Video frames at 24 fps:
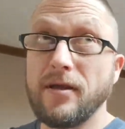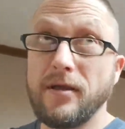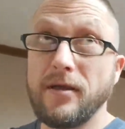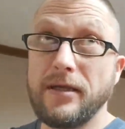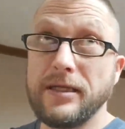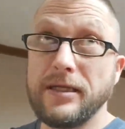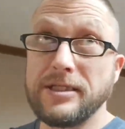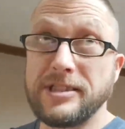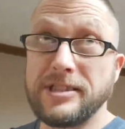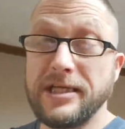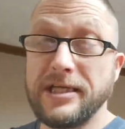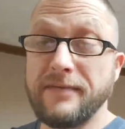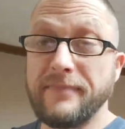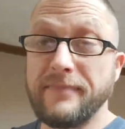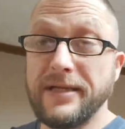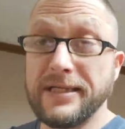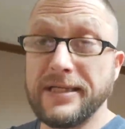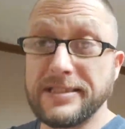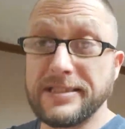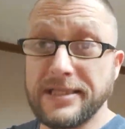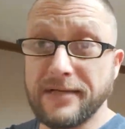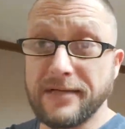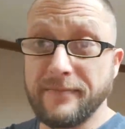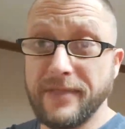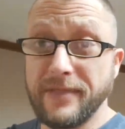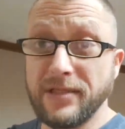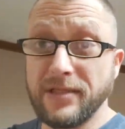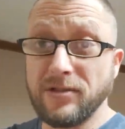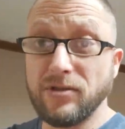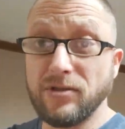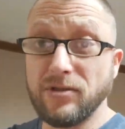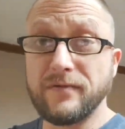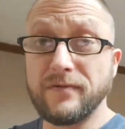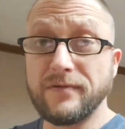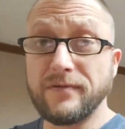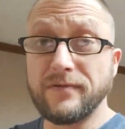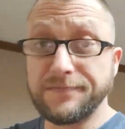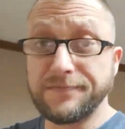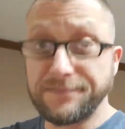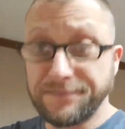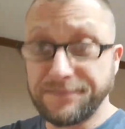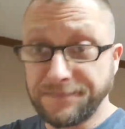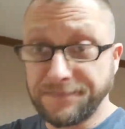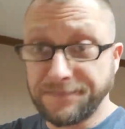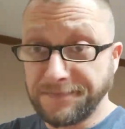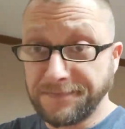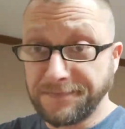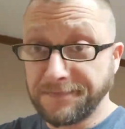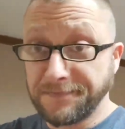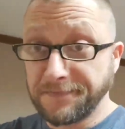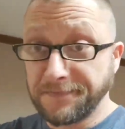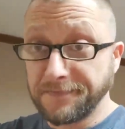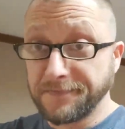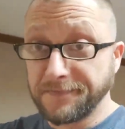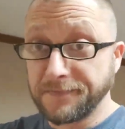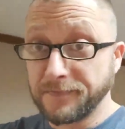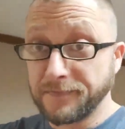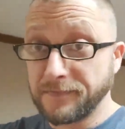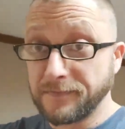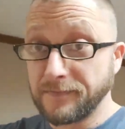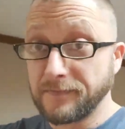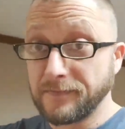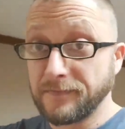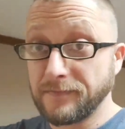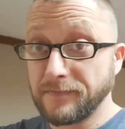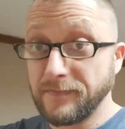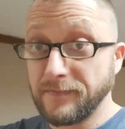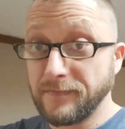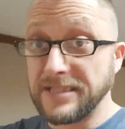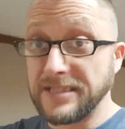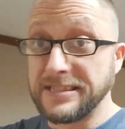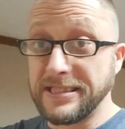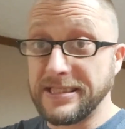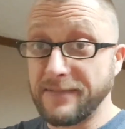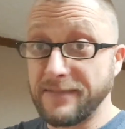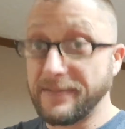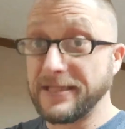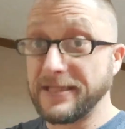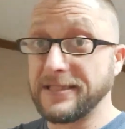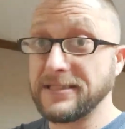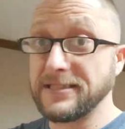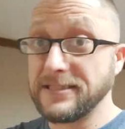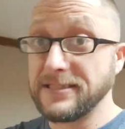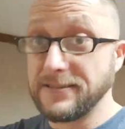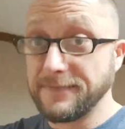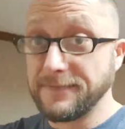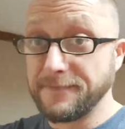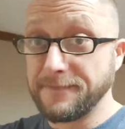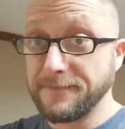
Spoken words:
In 10 minutes, I can be in Louisville. In 10 minutes.